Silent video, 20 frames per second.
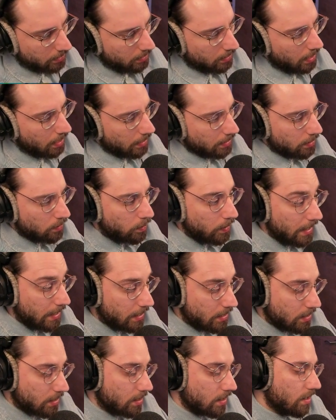in the other
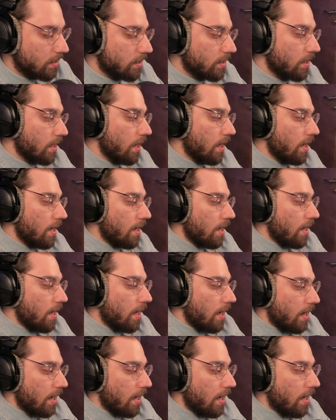weeks.
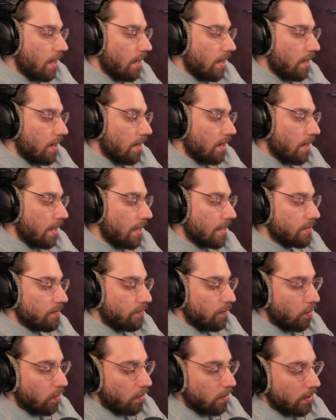As
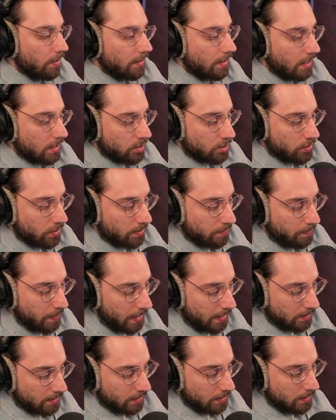for texture
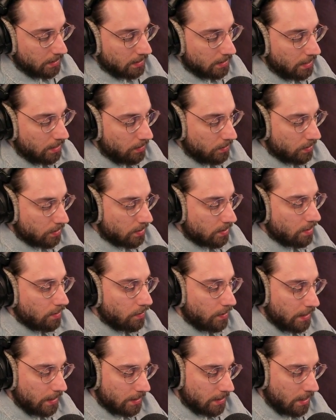painting, they use
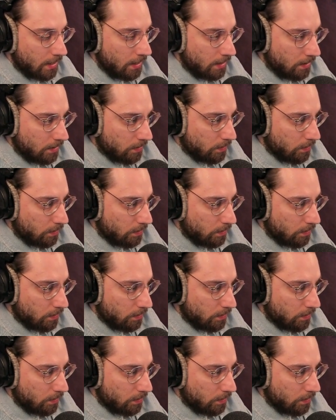Krita.